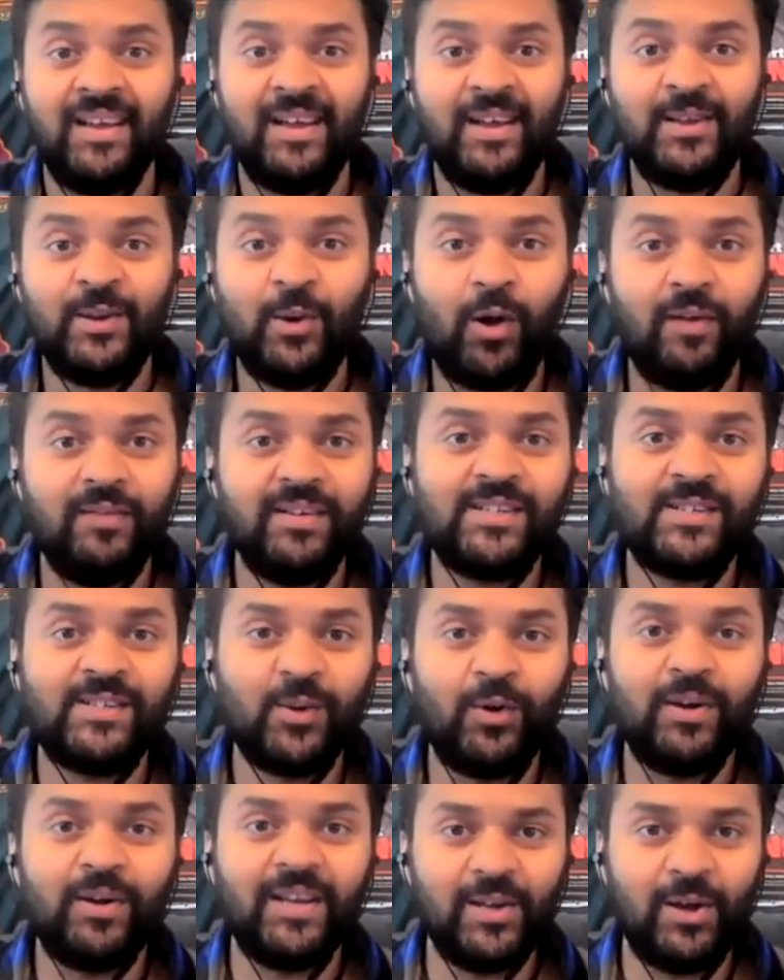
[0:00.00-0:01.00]
you always
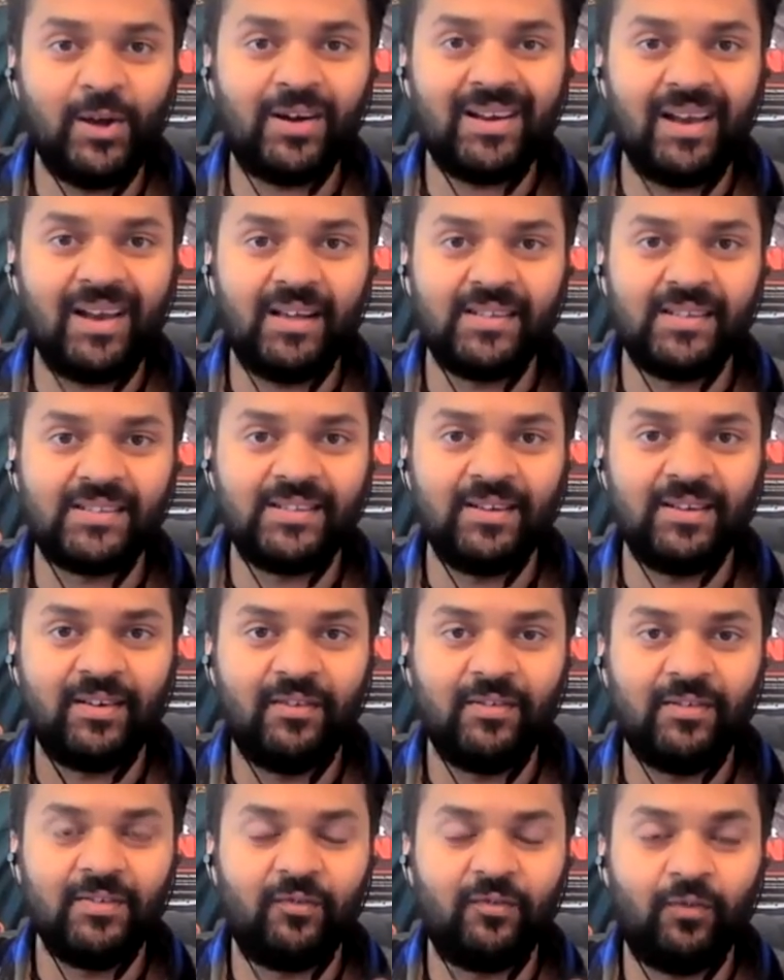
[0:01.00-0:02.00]
told in your class,
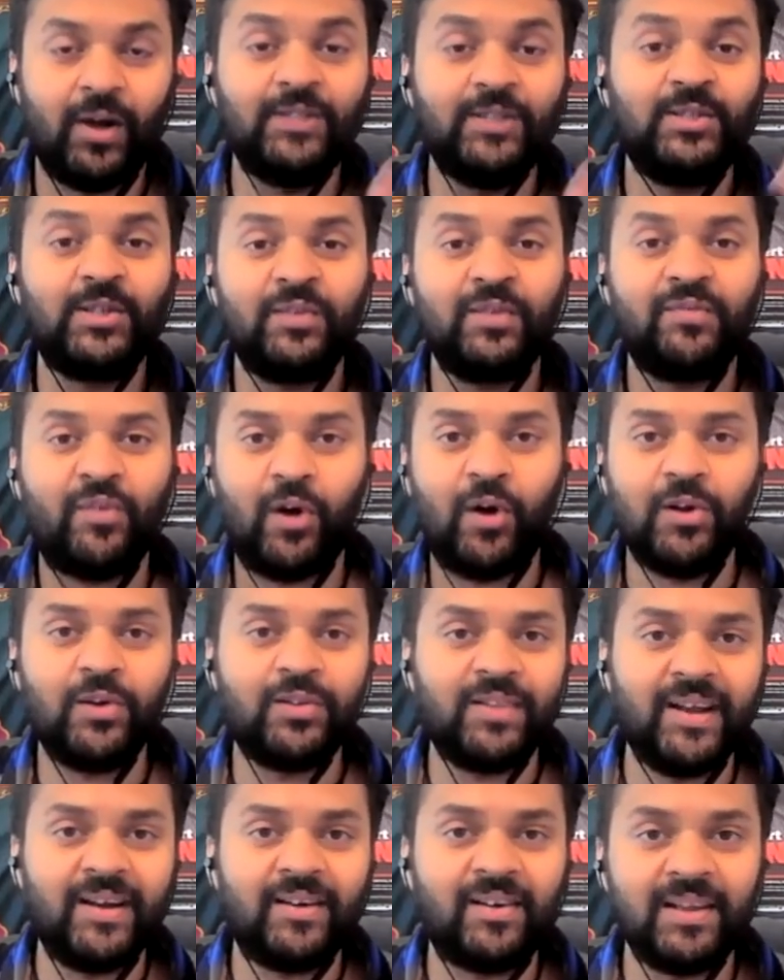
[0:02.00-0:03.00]
one should follow
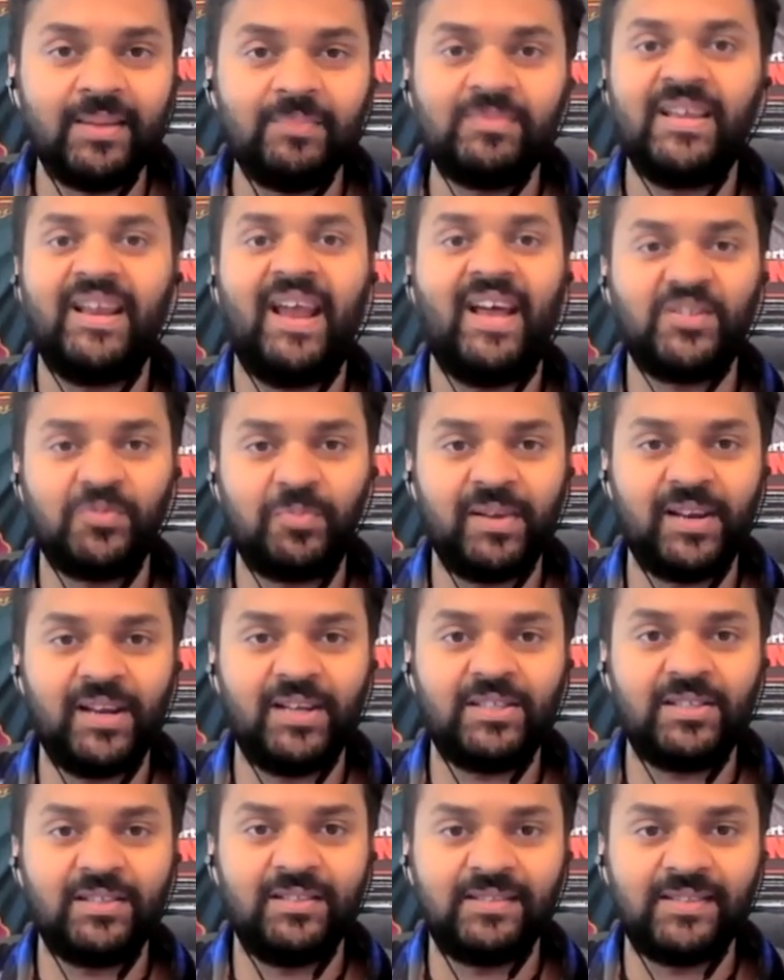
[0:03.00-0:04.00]
their dreams and
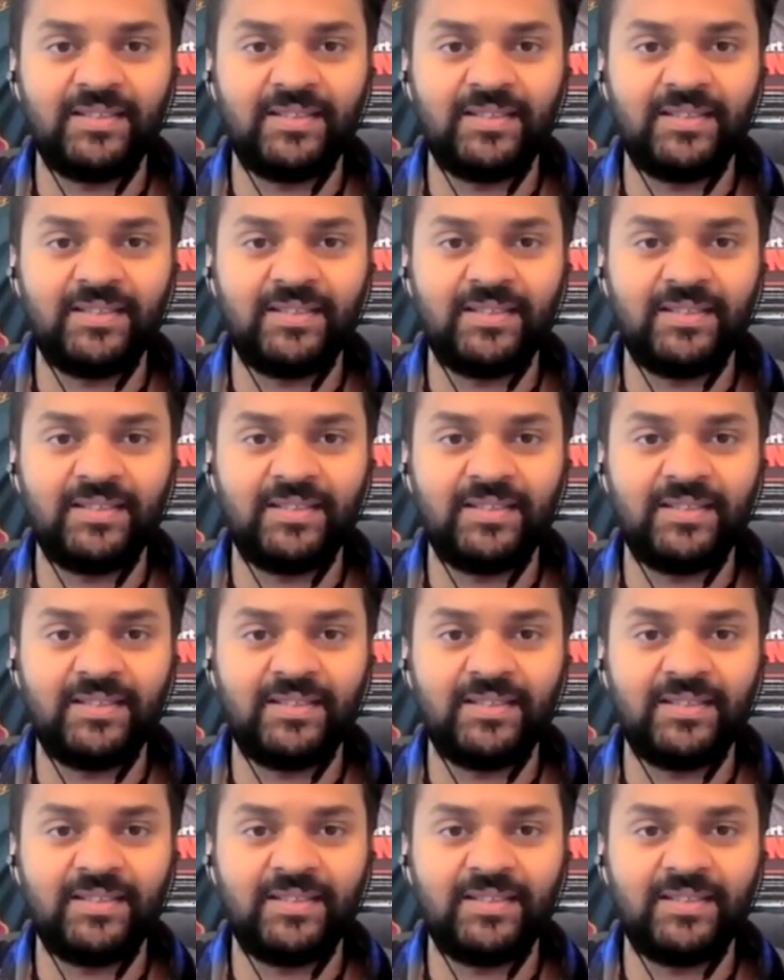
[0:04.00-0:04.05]
aspirations.